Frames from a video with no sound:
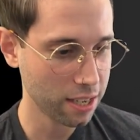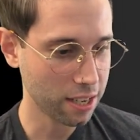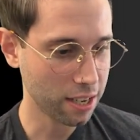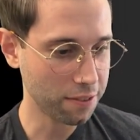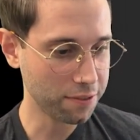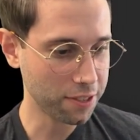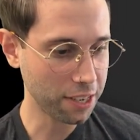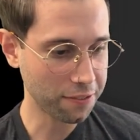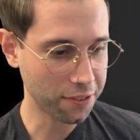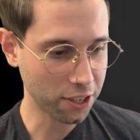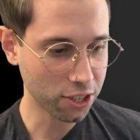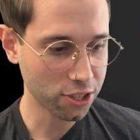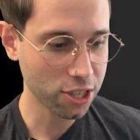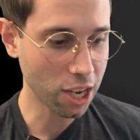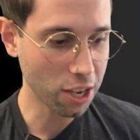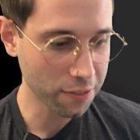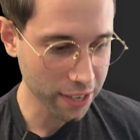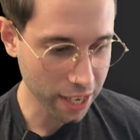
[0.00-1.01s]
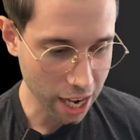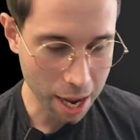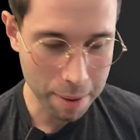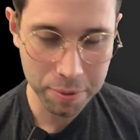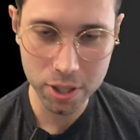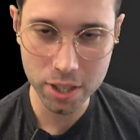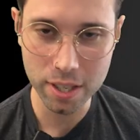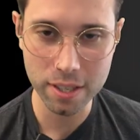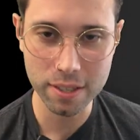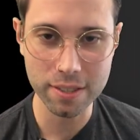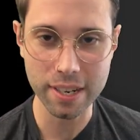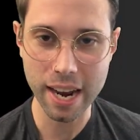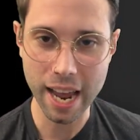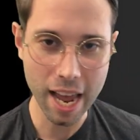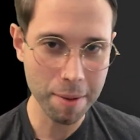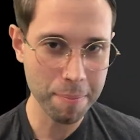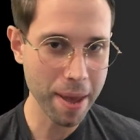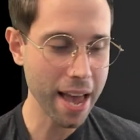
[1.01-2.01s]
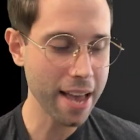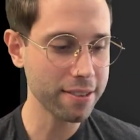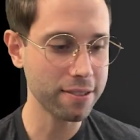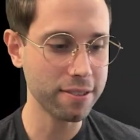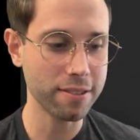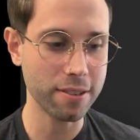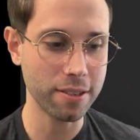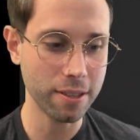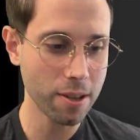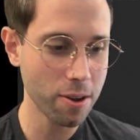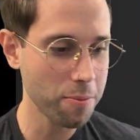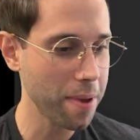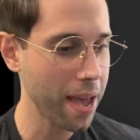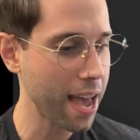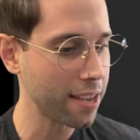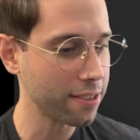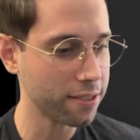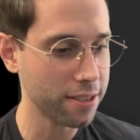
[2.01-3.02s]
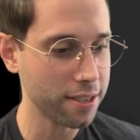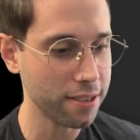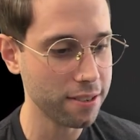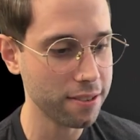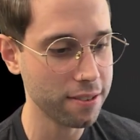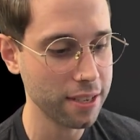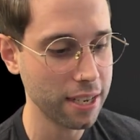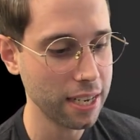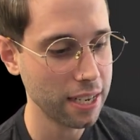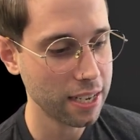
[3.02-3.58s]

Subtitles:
of different shelving options and high passes and low passes